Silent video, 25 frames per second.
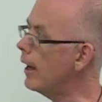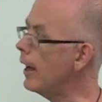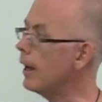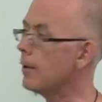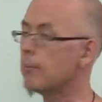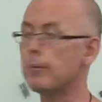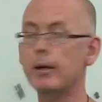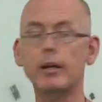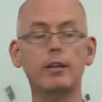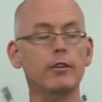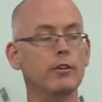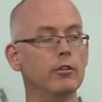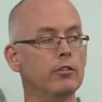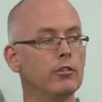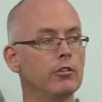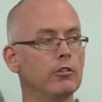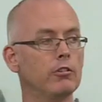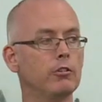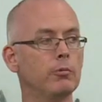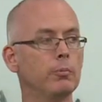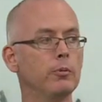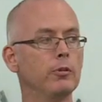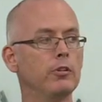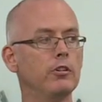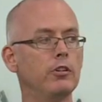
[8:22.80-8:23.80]
and make this as
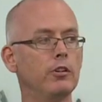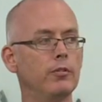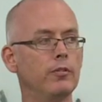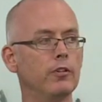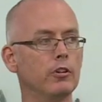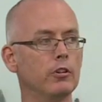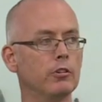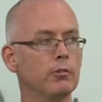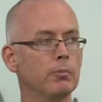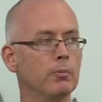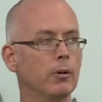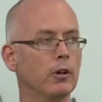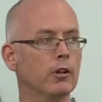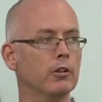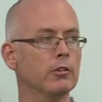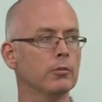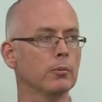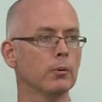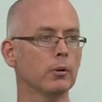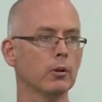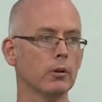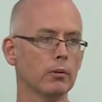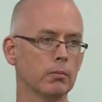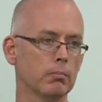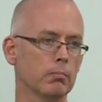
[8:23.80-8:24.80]
specific as
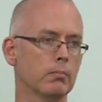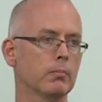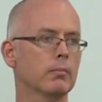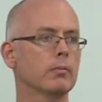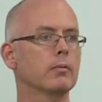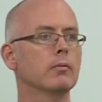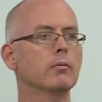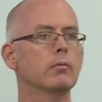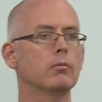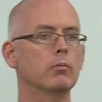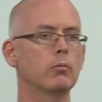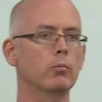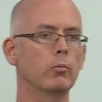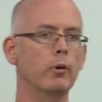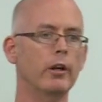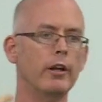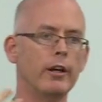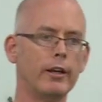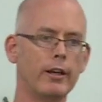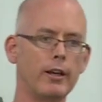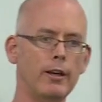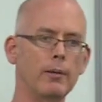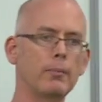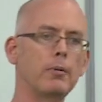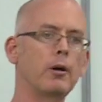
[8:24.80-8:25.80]
possible. When
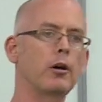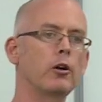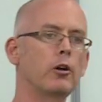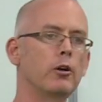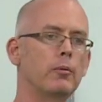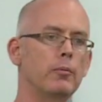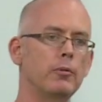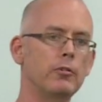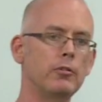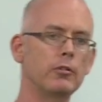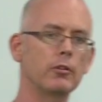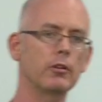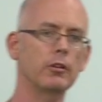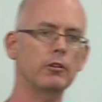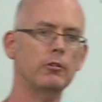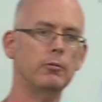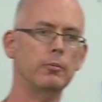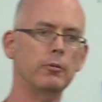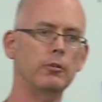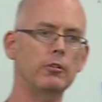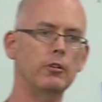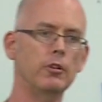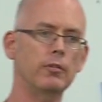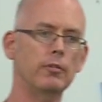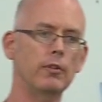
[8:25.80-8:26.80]
I come home is not
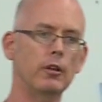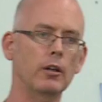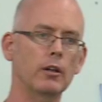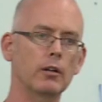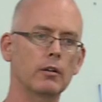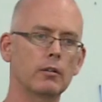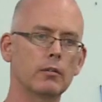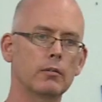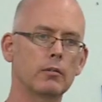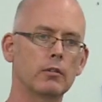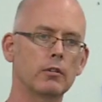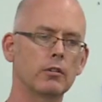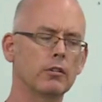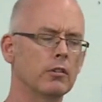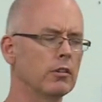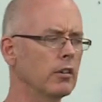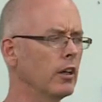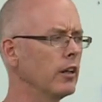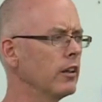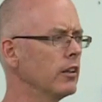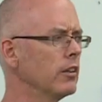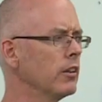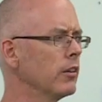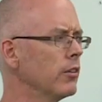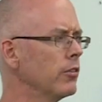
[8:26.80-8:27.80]
specific. Is it
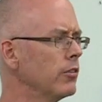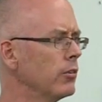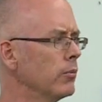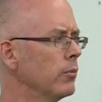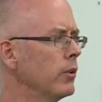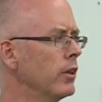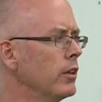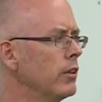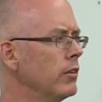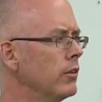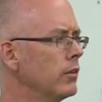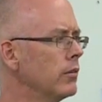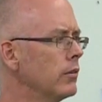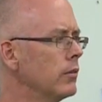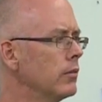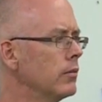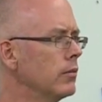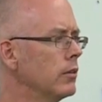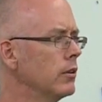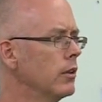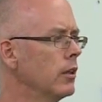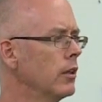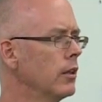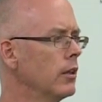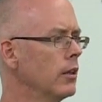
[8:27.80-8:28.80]
like, you know, is it when you
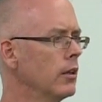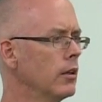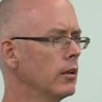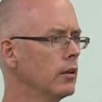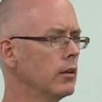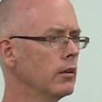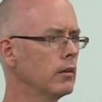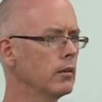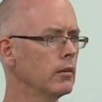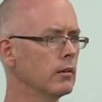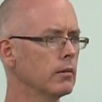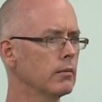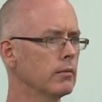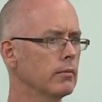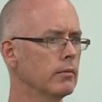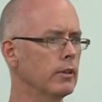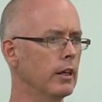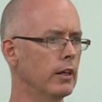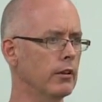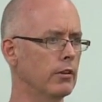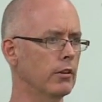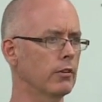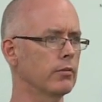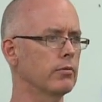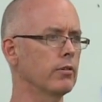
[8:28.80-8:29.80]

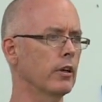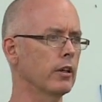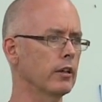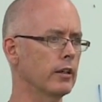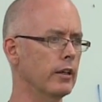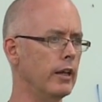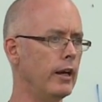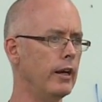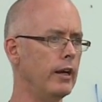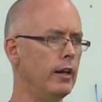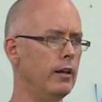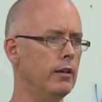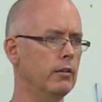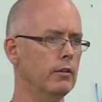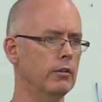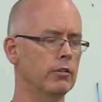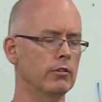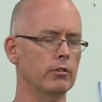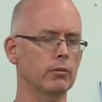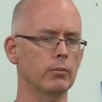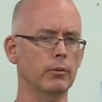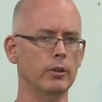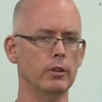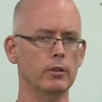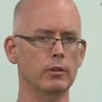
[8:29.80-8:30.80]
get to the front gate?
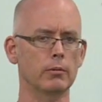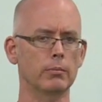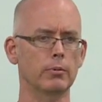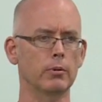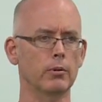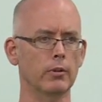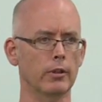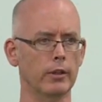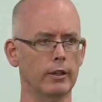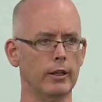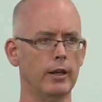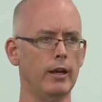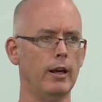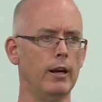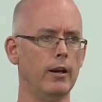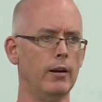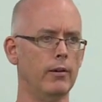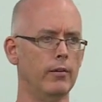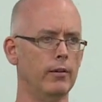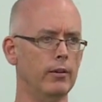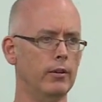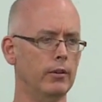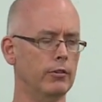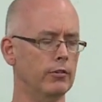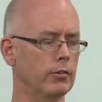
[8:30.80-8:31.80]
Is it when you pull the
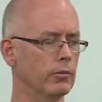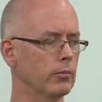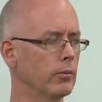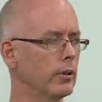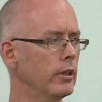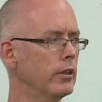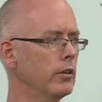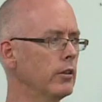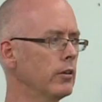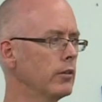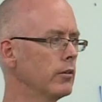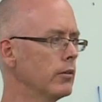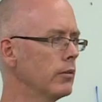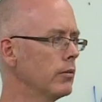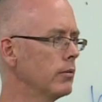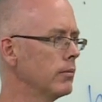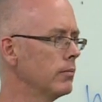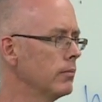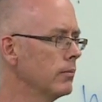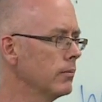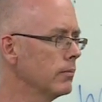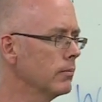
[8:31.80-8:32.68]
car in? Is it when you